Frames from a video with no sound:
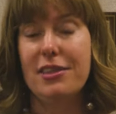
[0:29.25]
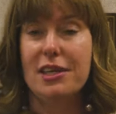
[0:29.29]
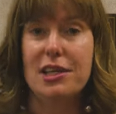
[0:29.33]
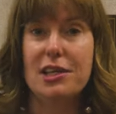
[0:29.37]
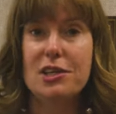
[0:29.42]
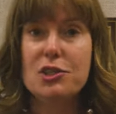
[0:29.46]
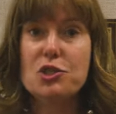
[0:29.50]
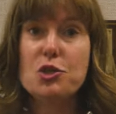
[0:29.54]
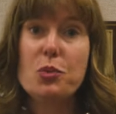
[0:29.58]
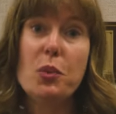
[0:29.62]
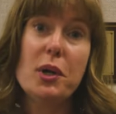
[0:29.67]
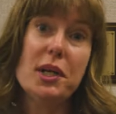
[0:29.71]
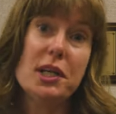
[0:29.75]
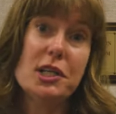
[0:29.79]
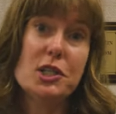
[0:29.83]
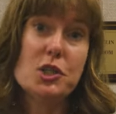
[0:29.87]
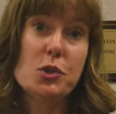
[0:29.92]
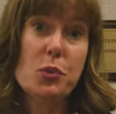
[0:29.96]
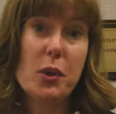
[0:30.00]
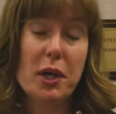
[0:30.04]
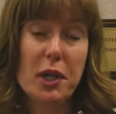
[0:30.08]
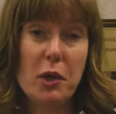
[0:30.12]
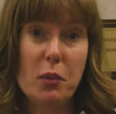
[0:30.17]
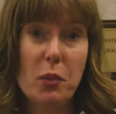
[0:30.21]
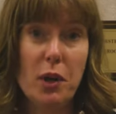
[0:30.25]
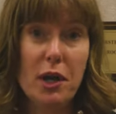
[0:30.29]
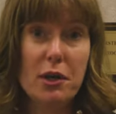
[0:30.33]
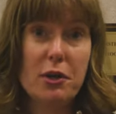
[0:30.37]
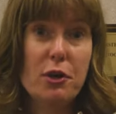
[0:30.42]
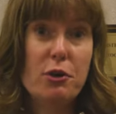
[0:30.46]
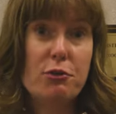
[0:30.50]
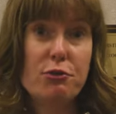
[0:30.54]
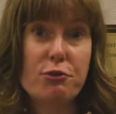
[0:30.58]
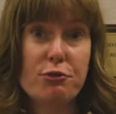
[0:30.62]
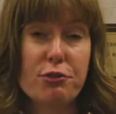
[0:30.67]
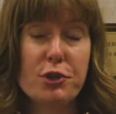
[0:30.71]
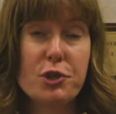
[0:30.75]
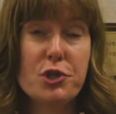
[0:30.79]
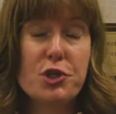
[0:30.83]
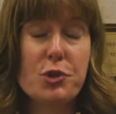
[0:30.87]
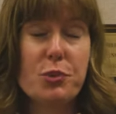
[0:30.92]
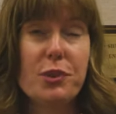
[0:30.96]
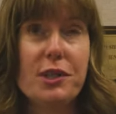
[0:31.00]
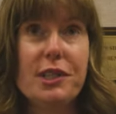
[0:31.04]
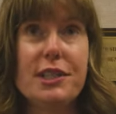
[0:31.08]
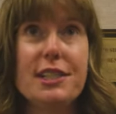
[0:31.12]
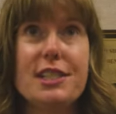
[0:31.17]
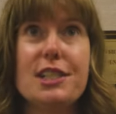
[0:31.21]
the 2021
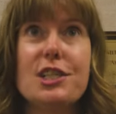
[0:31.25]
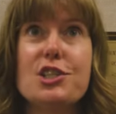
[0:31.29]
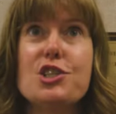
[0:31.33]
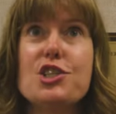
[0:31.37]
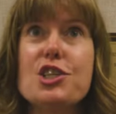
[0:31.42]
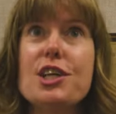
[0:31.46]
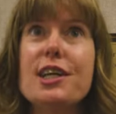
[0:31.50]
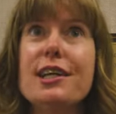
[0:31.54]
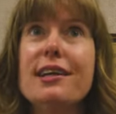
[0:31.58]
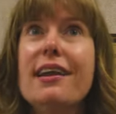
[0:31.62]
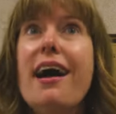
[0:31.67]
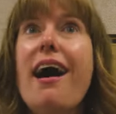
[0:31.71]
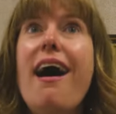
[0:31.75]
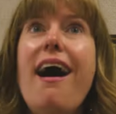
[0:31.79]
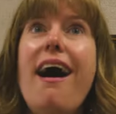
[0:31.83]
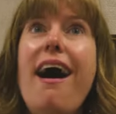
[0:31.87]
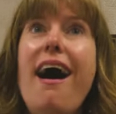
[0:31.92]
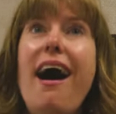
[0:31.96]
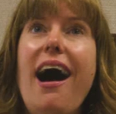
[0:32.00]
virtual edition,